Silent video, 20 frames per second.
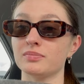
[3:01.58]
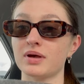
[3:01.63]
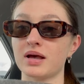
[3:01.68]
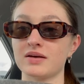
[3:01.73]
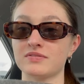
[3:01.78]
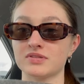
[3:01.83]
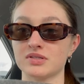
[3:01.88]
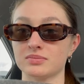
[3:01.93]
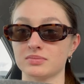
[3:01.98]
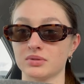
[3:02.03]

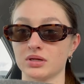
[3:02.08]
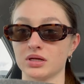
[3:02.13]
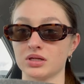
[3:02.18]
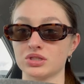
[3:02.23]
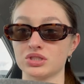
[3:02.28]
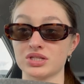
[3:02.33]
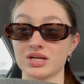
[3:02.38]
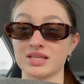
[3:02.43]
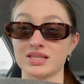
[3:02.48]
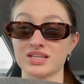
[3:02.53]
have some
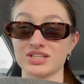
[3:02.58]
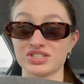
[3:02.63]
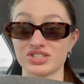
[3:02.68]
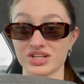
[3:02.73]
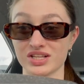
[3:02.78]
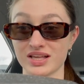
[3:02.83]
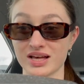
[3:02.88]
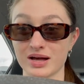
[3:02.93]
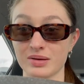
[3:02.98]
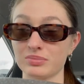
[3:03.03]
lunch, and then
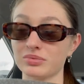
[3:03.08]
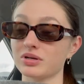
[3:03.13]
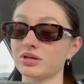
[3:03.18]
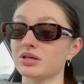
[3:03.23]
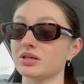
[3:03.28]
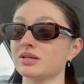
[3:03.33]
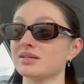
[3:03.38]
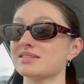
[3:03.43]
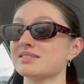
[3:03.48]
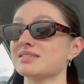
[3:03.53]
chill out
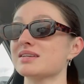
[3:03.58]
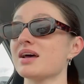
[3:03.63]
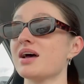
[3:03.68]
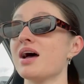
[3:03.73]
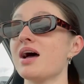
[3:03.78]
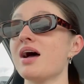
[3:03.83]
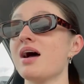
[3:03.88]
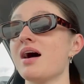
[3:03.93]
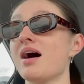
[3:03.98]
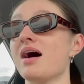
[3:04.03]
because
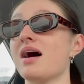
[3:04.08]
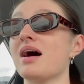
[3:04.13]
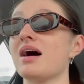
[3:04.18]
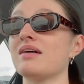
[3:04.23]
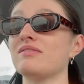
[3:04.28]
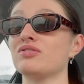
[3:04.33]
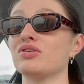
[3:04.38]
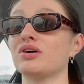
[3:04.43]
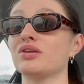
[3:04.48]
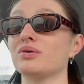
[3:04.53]
I
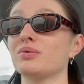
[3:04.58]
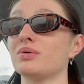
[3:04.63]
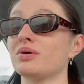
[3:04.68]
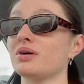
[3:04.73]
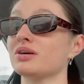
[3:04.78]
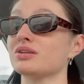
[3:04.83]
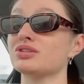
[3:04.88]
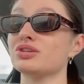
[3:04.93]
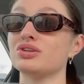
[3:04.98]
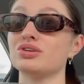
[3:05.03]
have no other
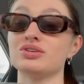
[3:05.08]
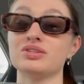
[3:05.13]
work to do